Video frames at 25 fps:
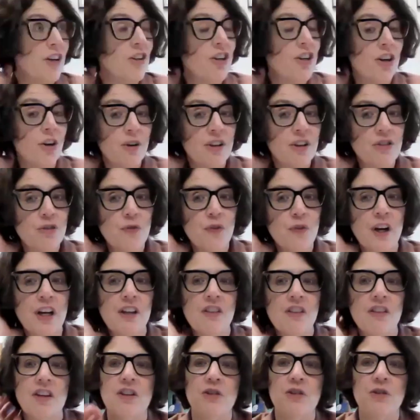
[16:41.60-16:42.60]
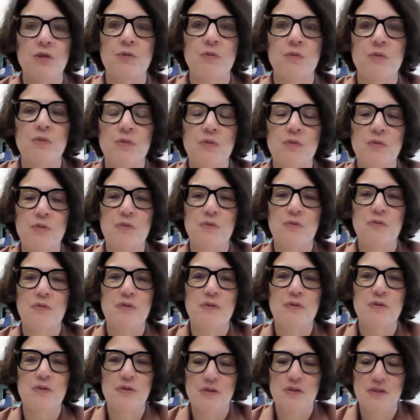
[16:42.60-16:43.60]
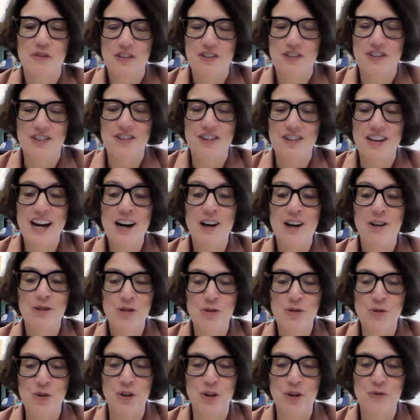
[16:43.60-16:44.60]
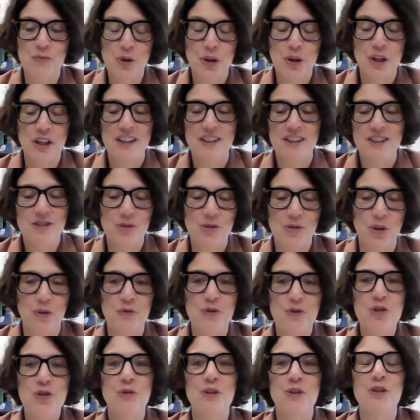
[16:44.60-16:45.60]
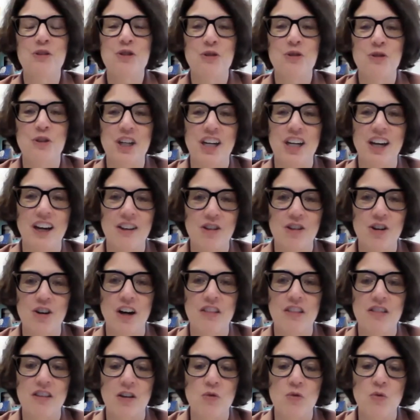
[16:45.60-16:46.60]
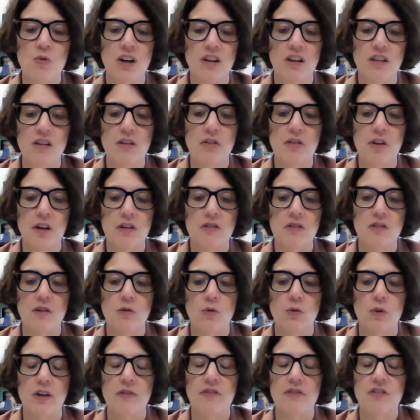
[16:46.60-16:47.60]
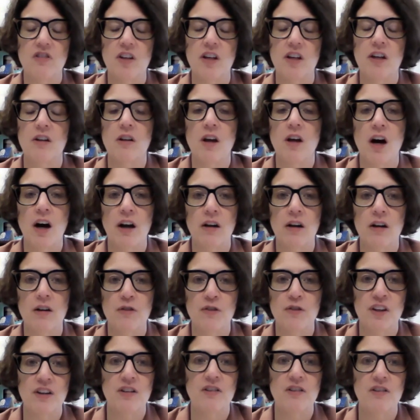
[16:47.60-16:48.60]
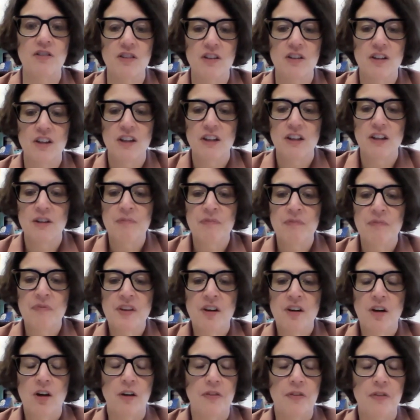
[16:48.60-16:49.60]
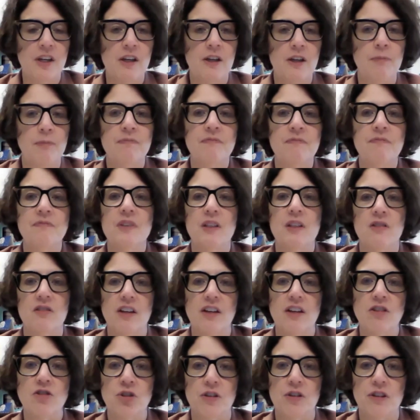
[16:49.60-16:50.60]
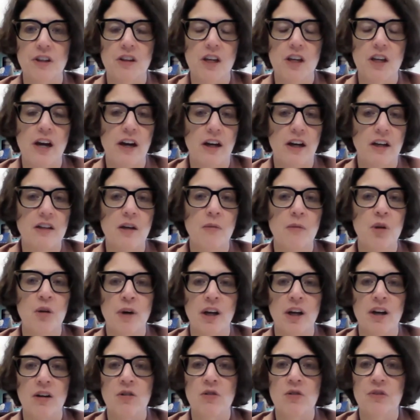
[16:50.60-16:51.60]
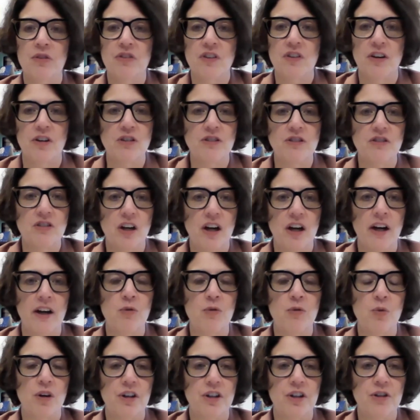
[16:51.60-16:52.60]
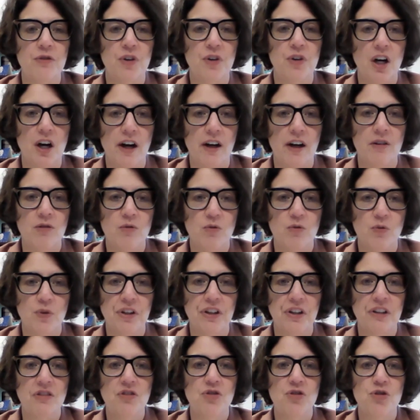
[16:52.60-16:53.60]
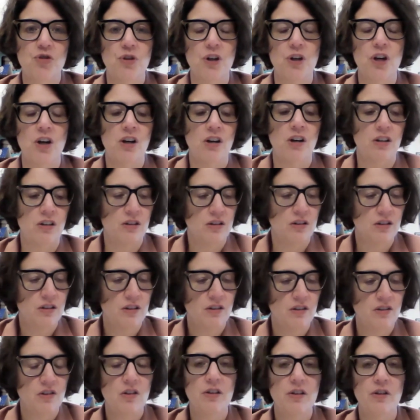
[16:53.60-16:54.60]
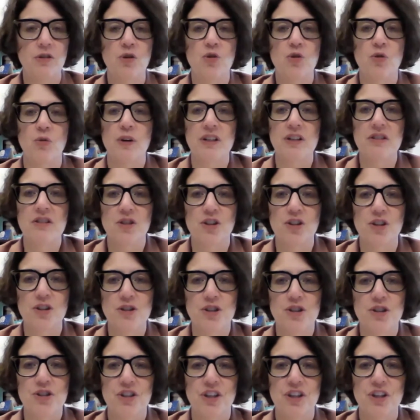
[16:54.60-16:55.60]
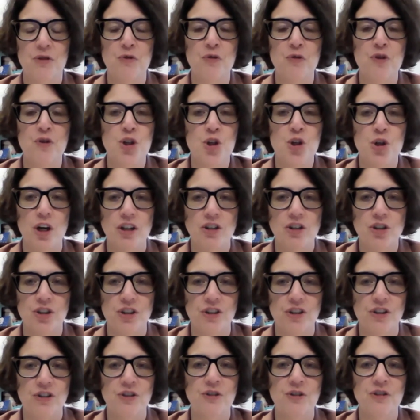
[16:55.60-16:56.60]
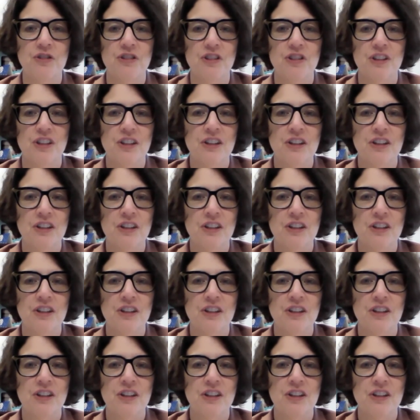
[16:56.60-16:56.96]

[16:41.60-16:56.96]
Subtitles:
and it's funny that you now sort of putting sort of two and two together. I think one of the things that we've seen a lot of is on essentially the academic medical center side, where you've got really strong clinical research infrastructures,